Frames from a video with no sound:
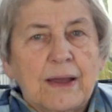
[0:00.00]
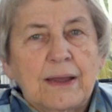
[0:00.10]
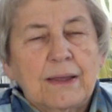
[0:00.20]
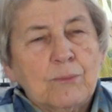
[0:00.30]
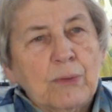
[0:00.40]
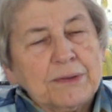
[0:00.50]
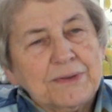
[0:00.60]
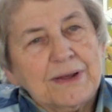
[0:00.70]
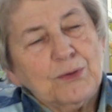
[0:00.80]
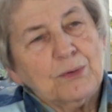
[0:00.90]
I want
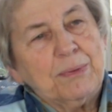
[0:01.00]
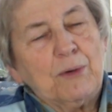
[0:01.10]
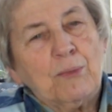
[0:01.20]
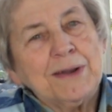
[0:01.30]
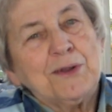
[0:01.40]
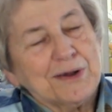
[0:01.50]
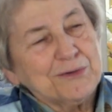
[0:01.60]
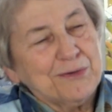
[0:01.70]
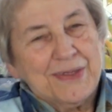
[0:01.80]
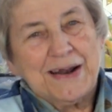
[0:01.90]
to tell you about one
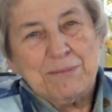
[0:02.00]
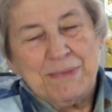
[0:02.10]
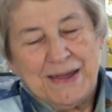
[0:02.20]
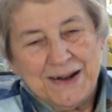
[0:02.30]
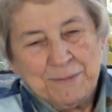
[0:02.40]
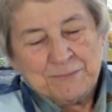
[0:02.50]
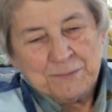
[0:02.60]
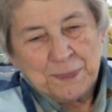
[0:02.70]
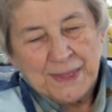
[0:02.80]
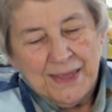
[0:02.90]
doctor that I met
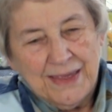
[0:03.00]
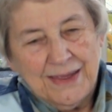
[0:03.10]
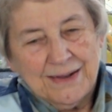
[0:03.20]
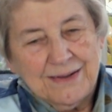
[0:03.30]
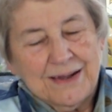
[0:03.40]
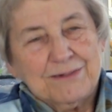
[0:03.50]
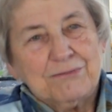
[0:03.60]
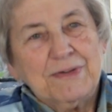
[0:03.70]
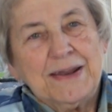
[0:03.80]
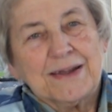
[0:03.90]
in
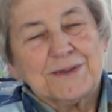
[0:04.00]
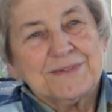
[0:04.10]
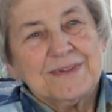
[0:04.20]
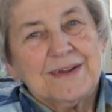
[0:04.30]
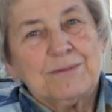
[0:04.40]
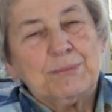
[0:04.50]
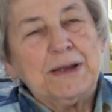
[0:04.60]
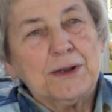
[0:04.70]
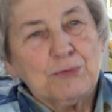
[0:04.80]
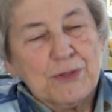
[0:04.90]
Phoenix, a
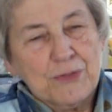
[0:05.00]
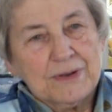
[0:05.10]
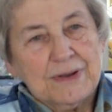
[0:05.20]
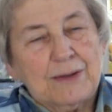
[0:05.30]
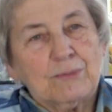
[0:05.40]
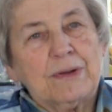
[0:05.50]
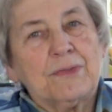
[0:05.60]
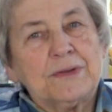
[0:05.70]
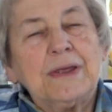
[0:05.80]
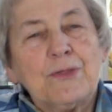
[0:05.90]
pediatrician at one
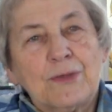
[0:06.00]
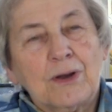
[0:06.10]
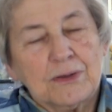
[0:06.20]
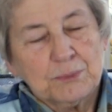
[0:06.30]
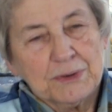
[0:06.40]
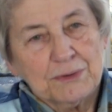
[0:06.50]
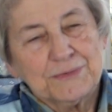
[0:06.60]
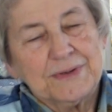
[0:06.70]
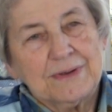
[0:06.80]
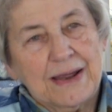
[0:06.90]
of the teaching
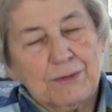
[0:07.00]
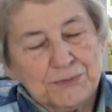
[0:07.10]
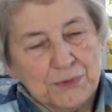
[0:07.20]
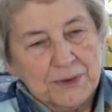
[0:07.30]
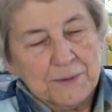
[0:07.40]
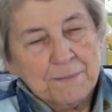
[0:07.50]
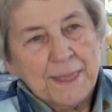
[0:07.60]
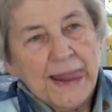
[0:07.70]
hospitals in Arizona.